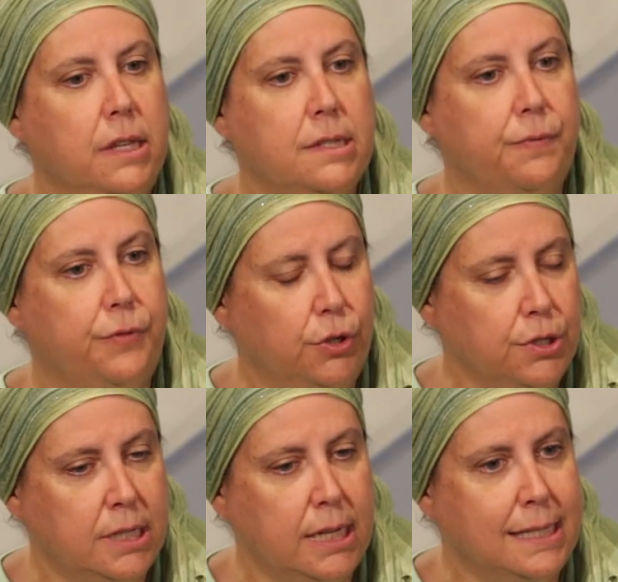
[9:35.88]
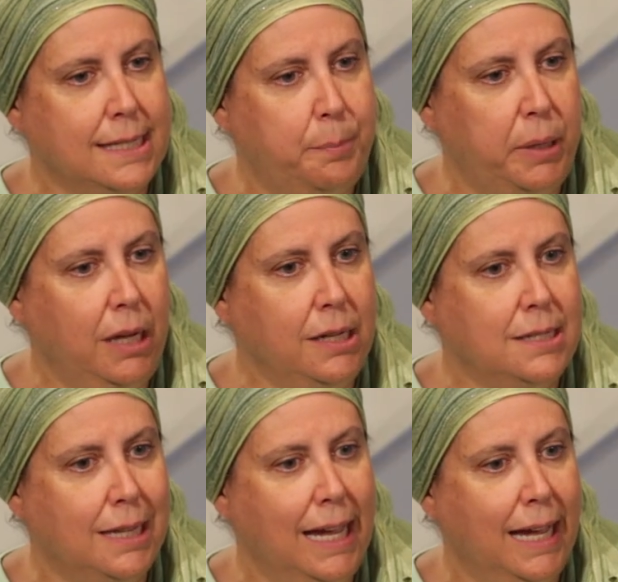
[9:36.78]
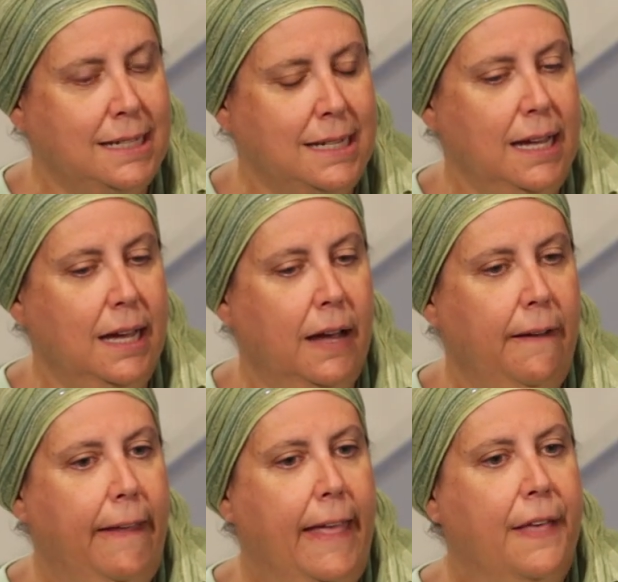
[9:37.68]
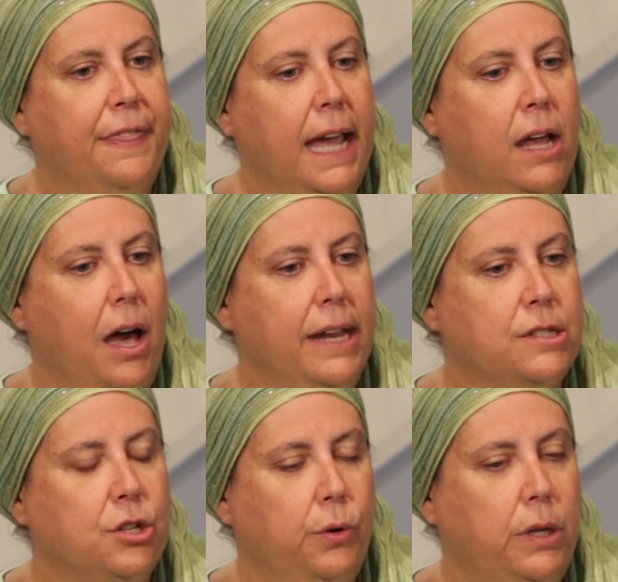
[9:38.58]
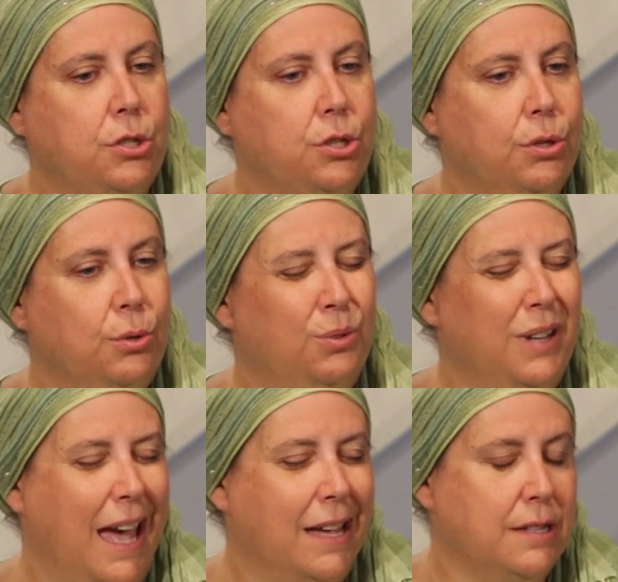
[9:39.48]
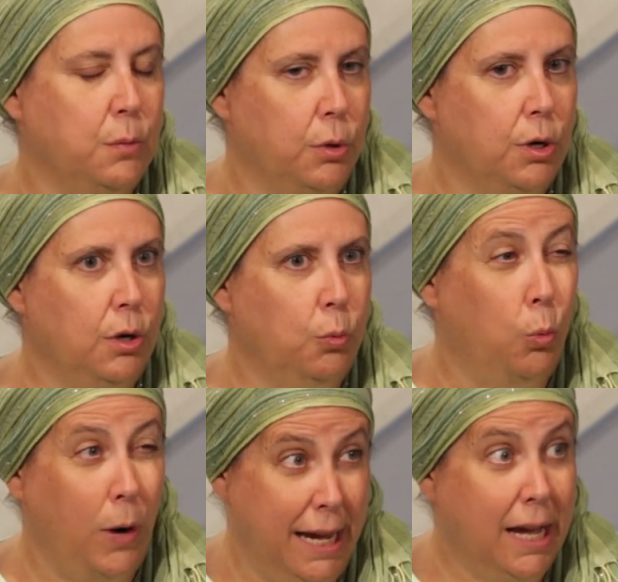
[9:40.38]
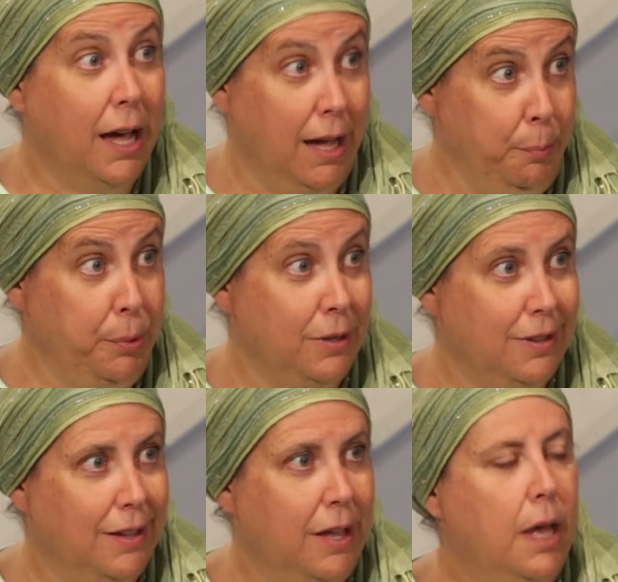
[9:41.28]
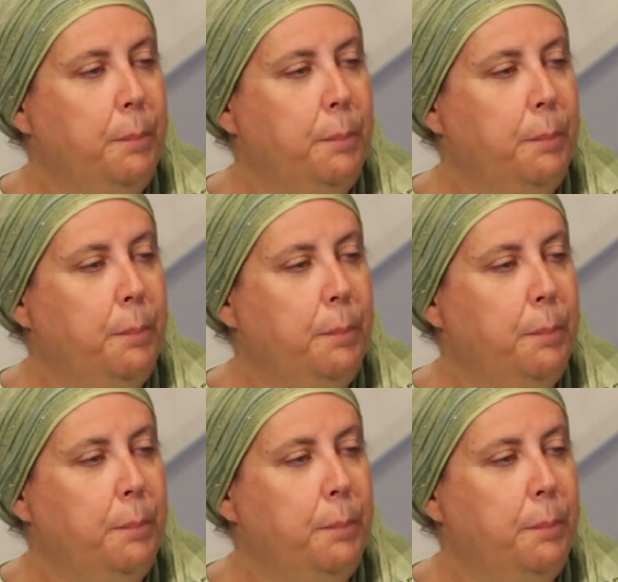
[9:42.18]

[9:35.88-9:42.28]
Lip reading: this verse is speaking to the idea that God is going to, as it were, wake up, mm-hmm.